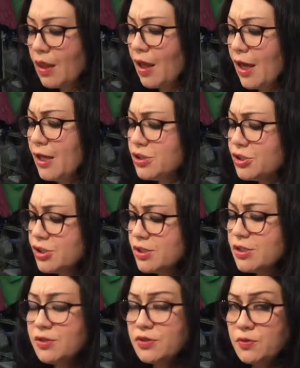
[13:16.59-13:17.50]
it's
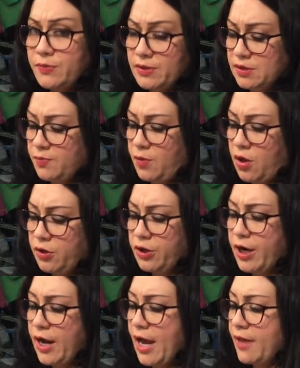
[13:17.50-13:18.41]
just a little bit
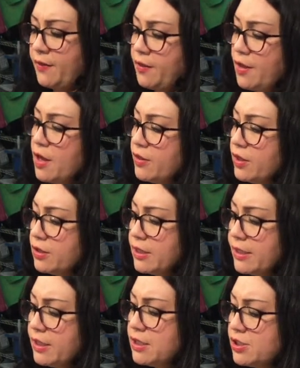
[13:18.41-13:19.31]
smaller and the
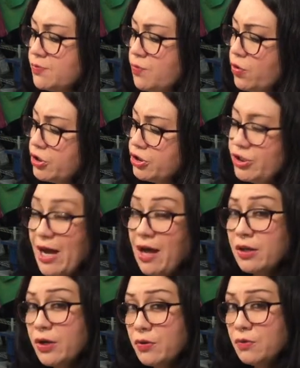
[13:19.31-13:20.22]
lid is more
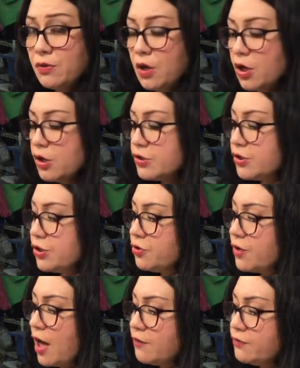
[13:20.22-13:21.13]
shallow, so you
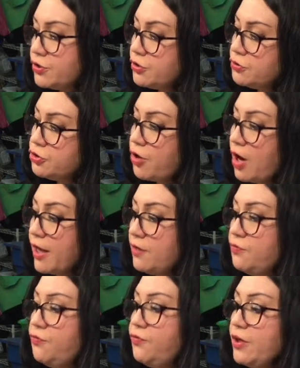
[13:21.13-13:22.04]
don't have to try
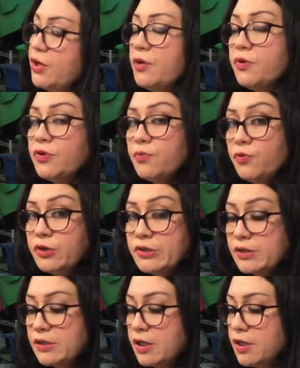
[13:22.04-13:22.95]
and fill it with more
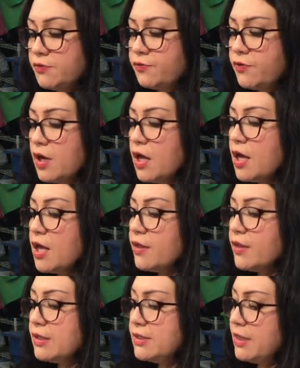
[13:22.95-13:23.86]
stuff.
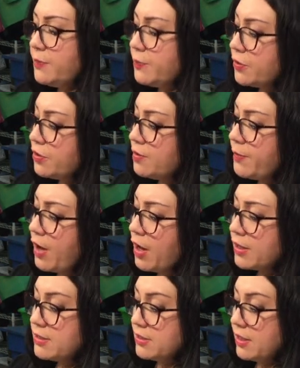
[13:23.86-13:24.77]
The deeper the
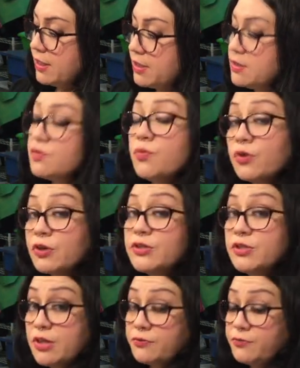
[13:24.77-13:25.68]
box is, the more
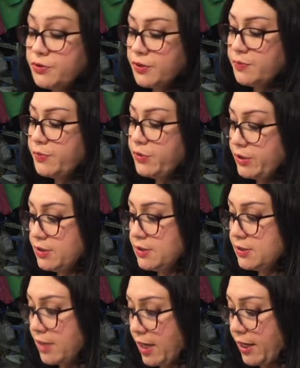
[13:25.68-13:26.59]
stuff you can put
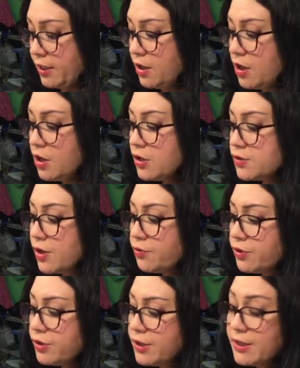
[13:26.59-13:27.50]
inside. So it
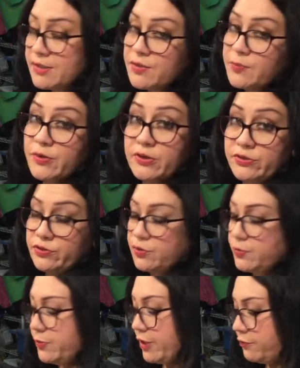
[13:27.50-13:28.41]
really is a
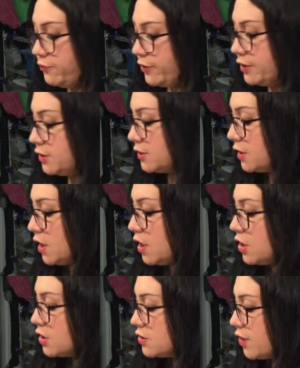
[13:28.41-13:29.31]
personal preference.
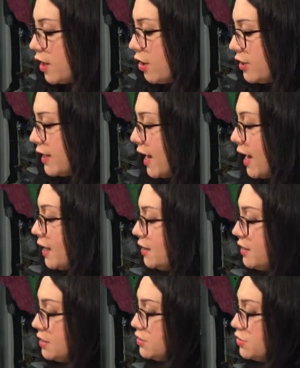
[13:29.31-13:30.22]
So I already
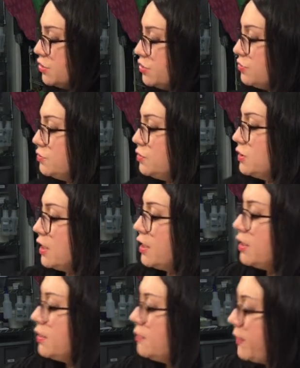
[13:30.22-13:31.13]
had these two
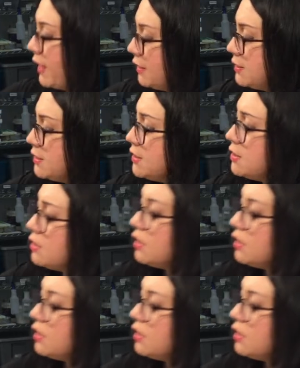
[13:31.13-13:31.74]
done and painted,